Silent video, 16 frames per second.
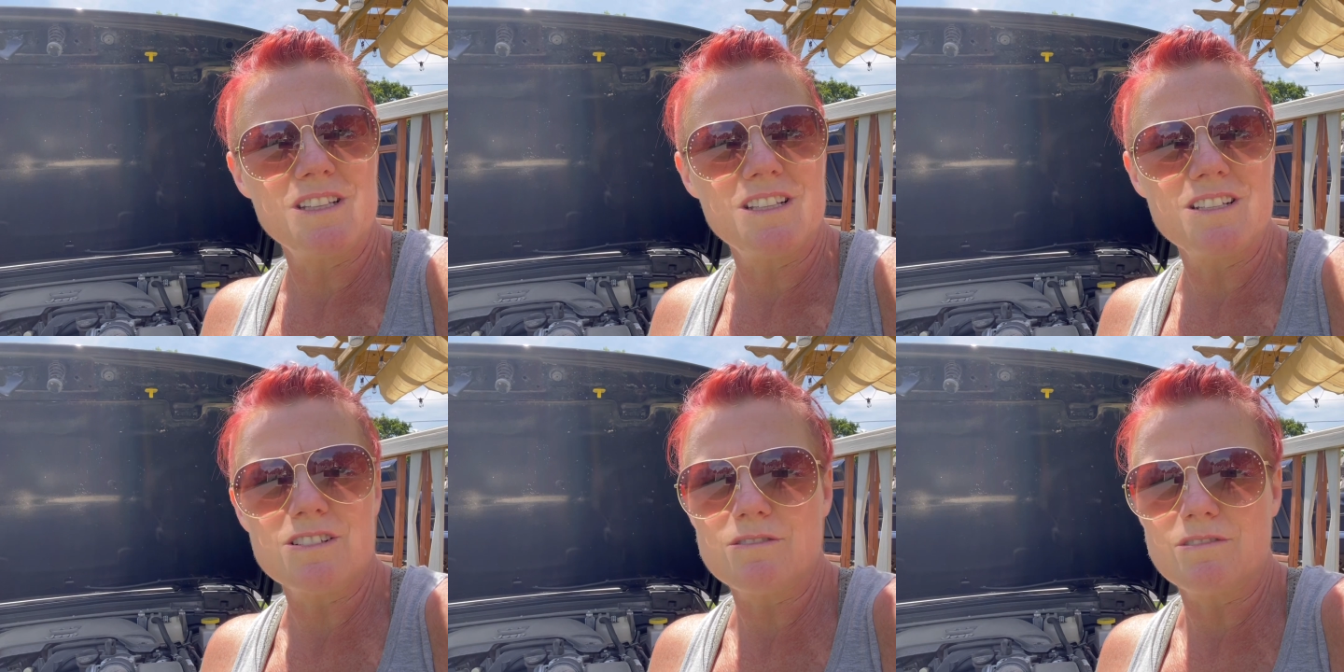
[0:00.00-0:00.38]

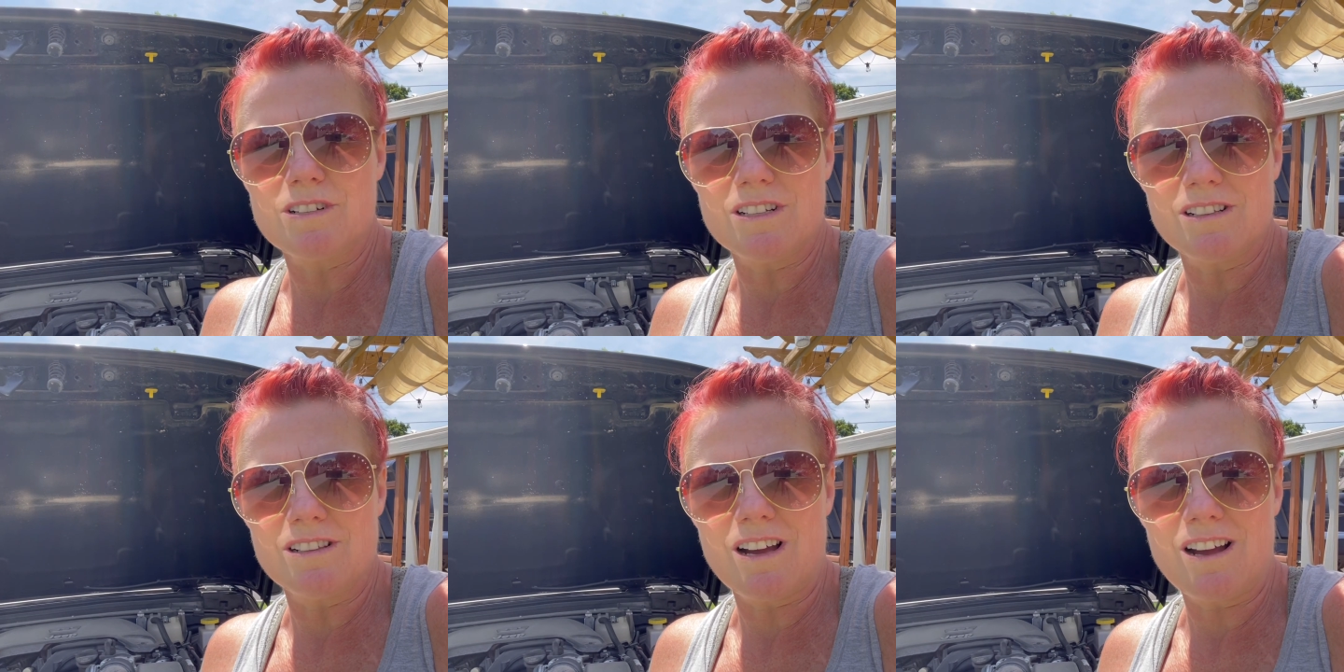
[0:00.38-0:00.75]
this
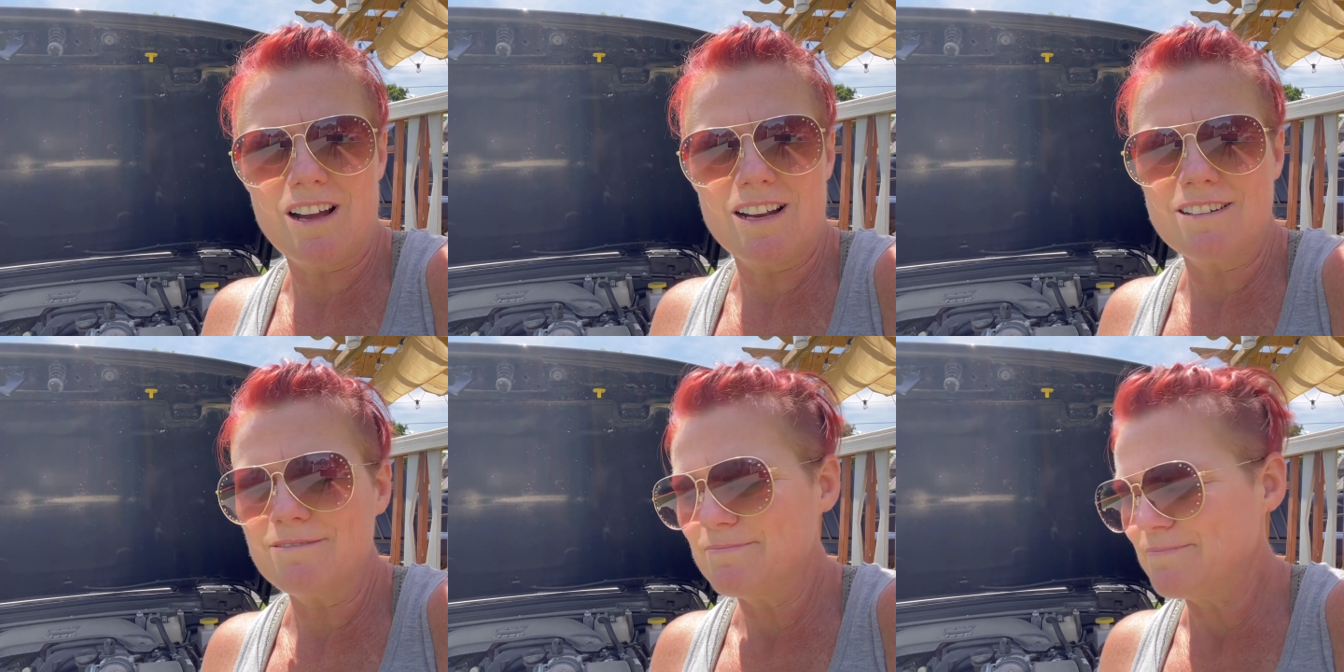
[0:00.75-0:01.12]
grill
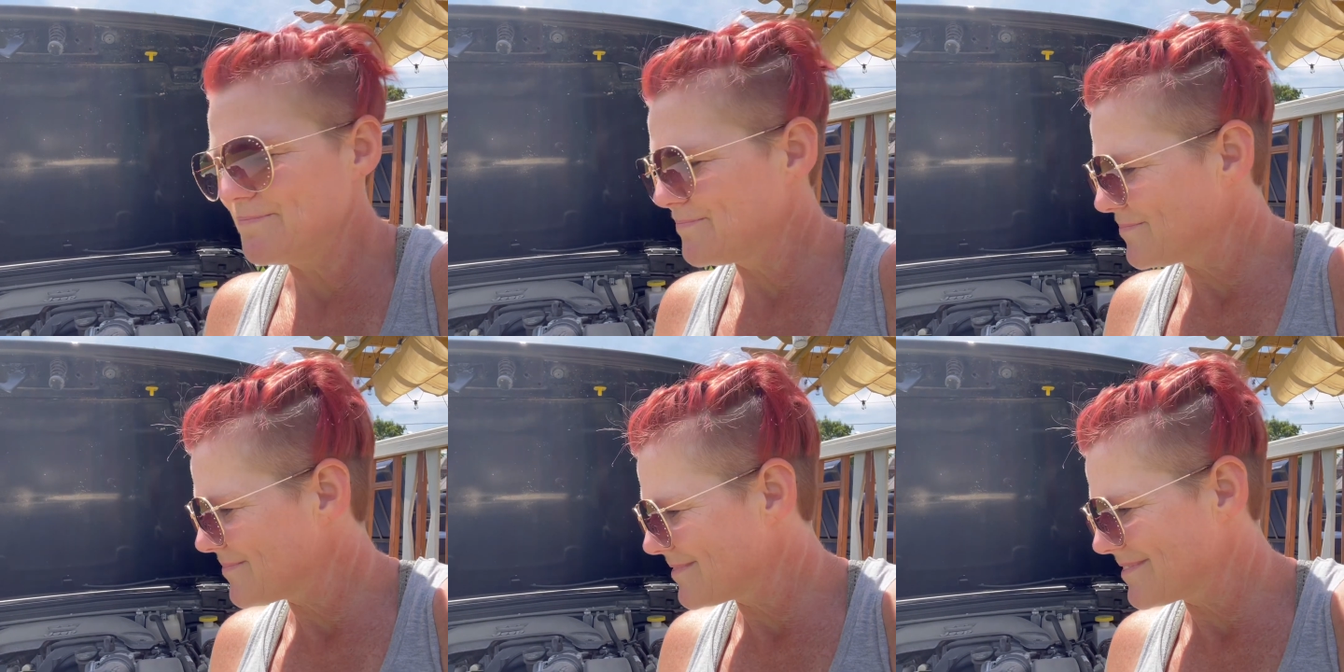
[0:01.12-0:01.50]
on.
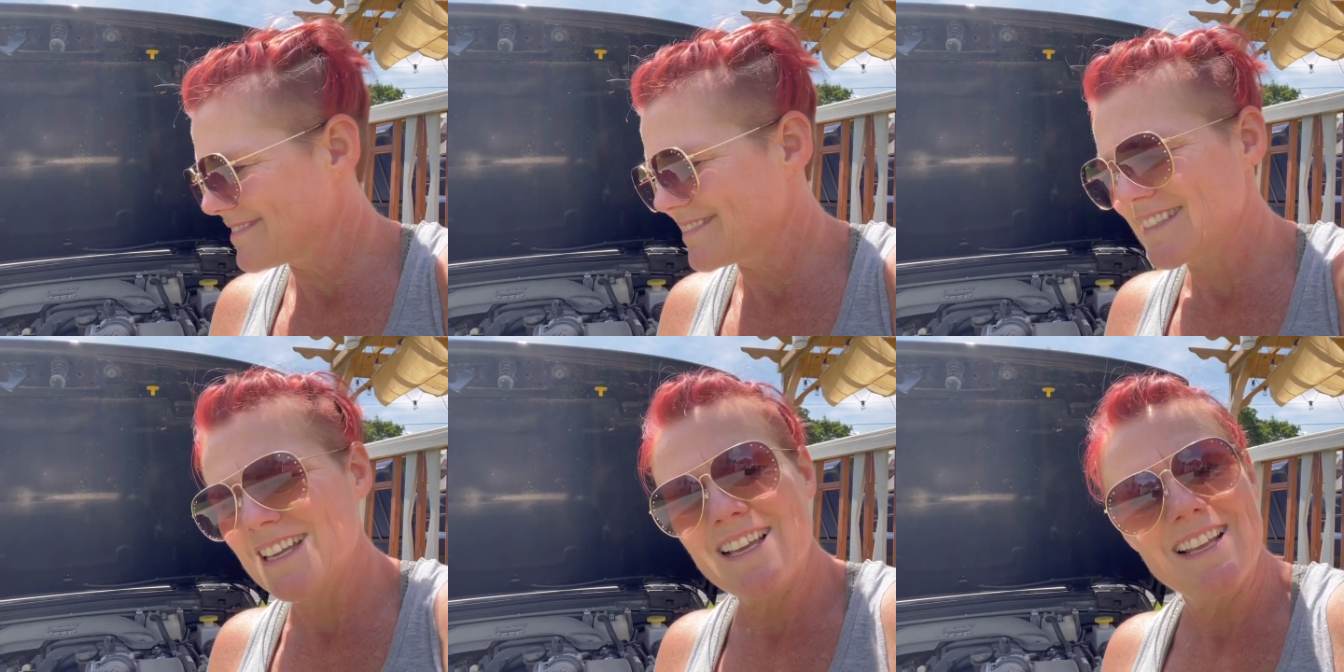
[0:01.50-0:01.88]

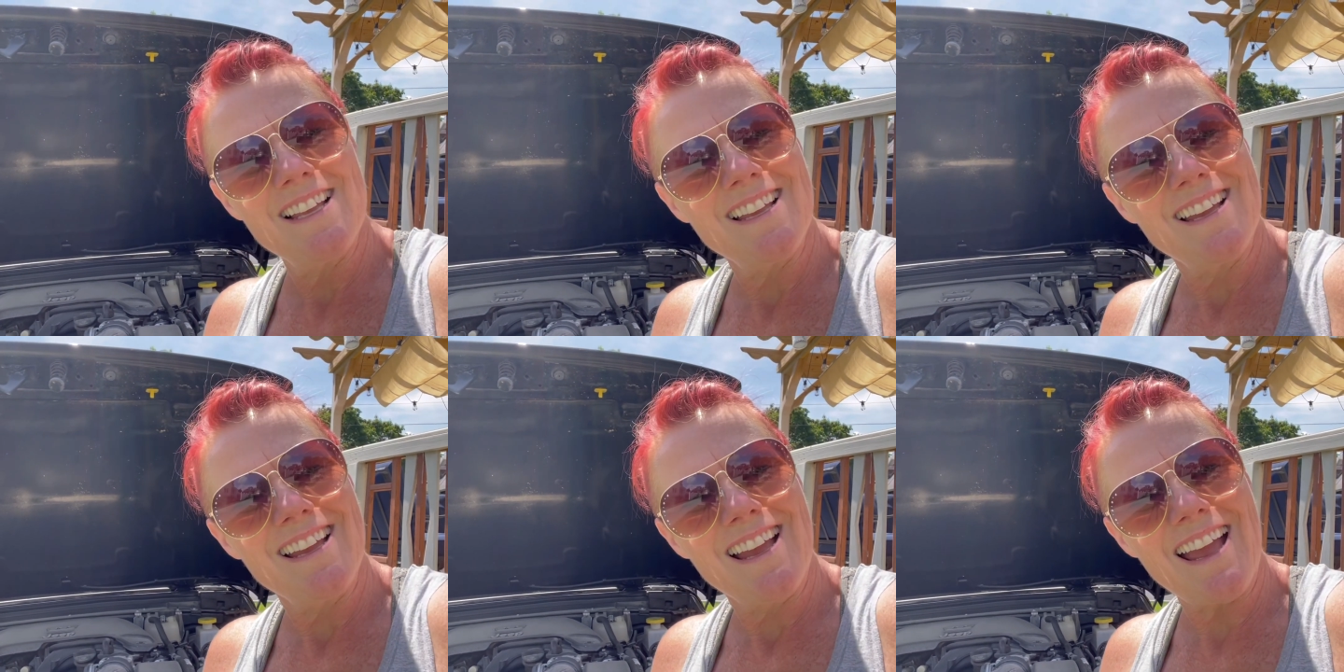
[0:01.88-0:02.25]

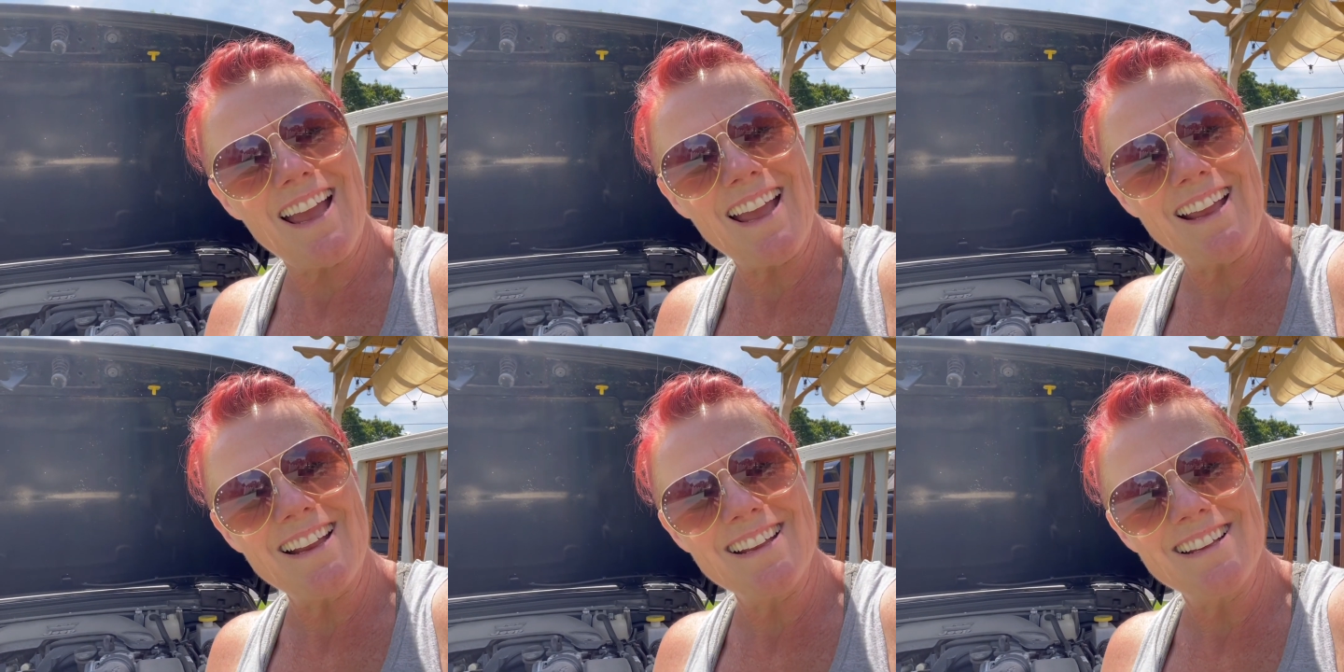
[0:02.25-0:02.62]

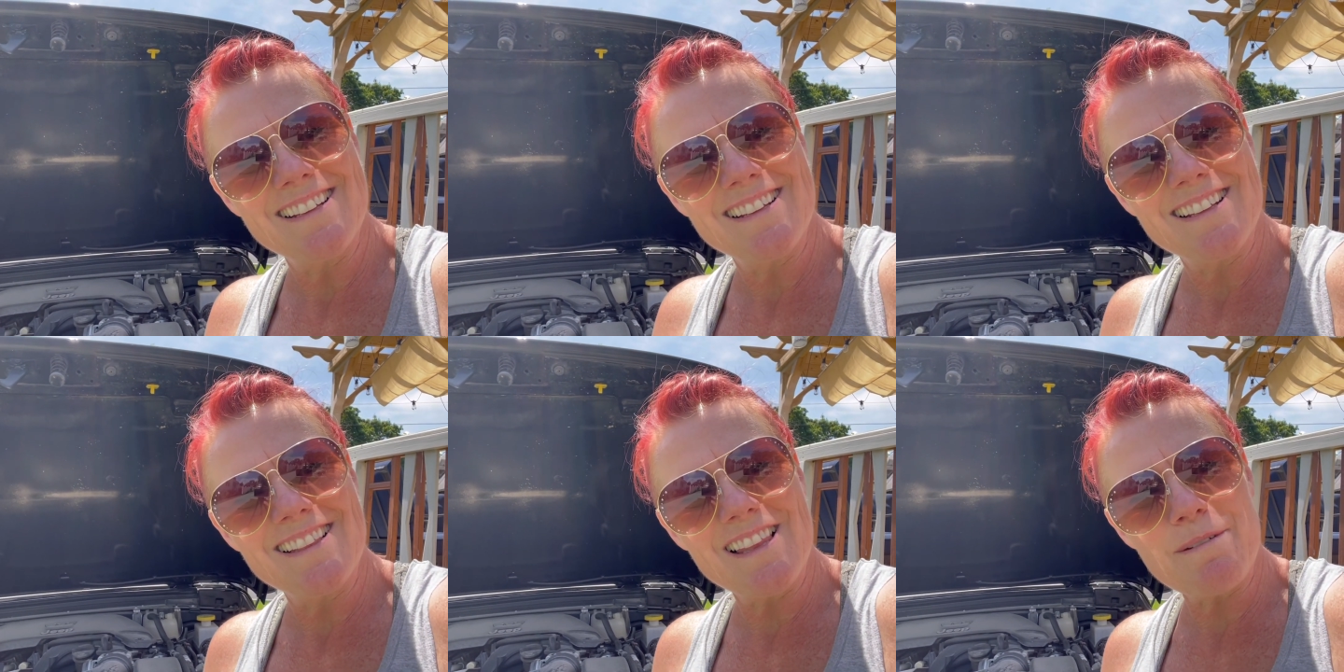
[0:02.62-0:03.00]
Hey,
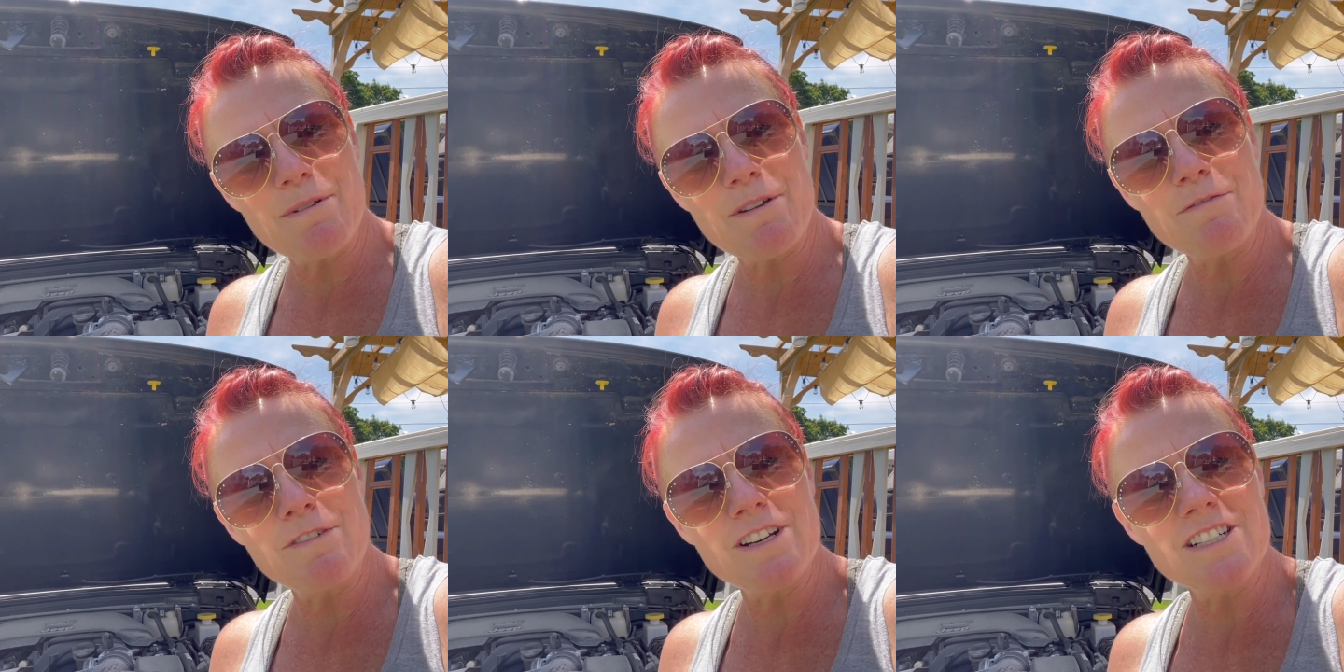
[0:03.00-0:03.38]
let me
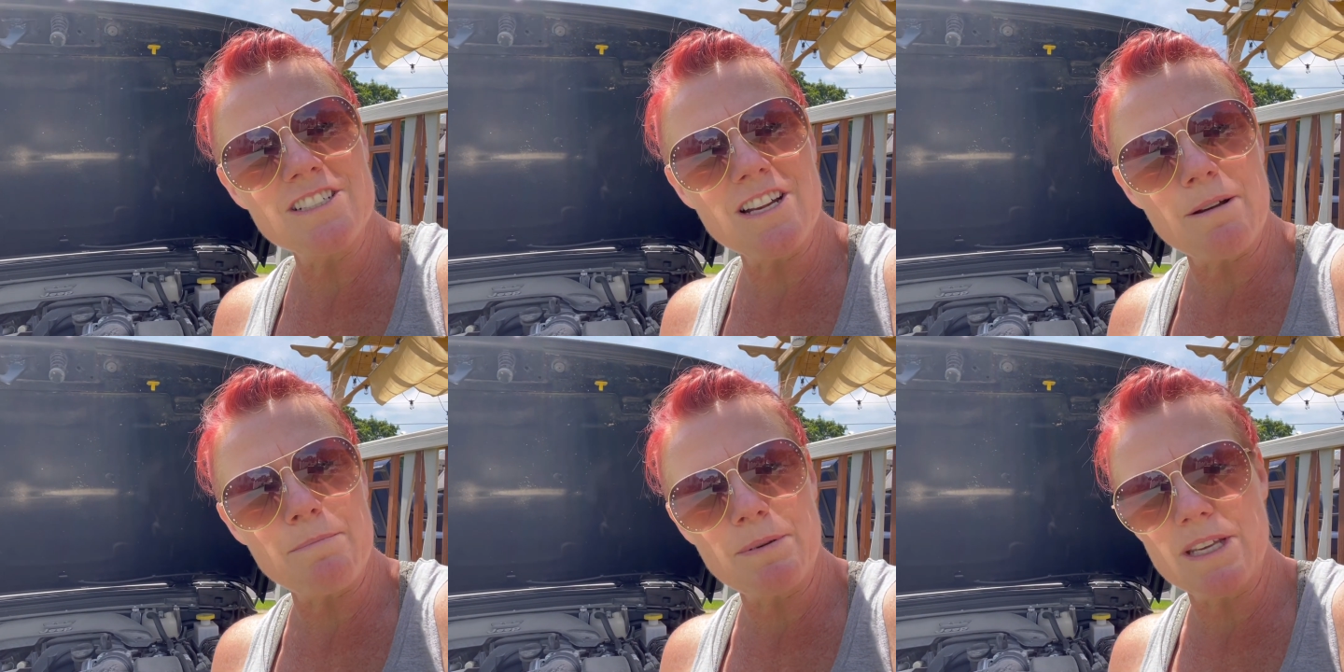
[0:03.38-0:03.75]
finish
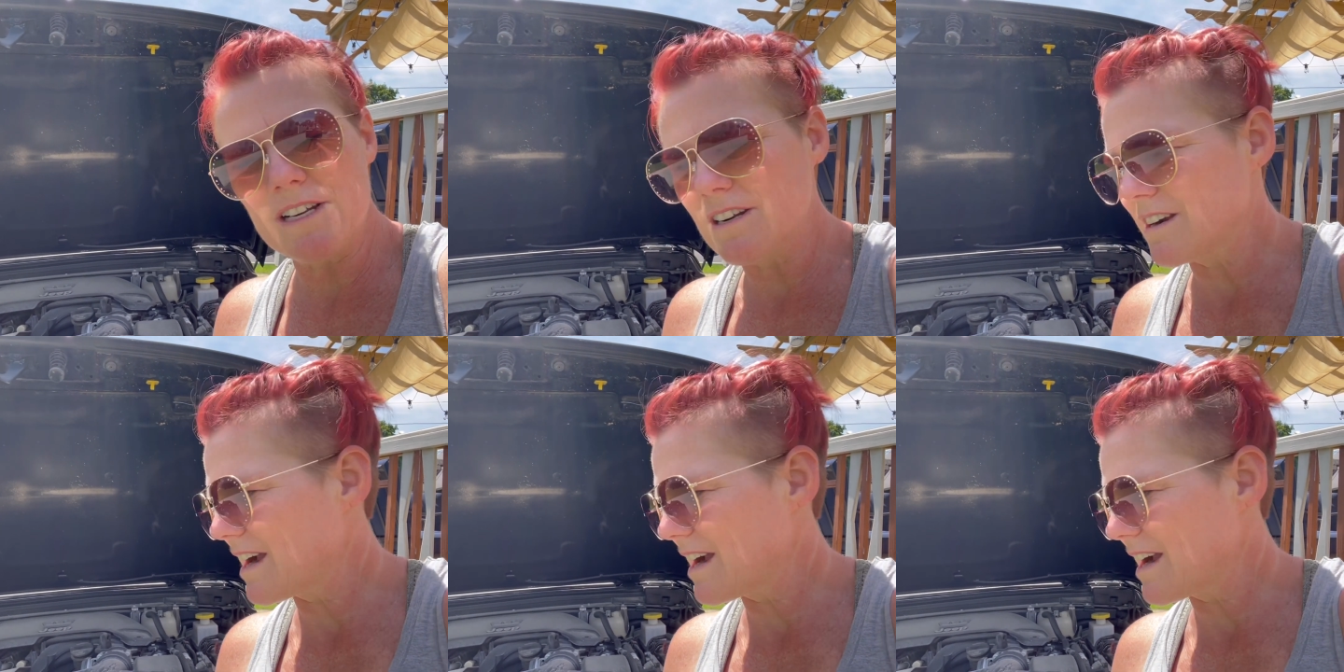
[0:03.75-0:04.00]
up here.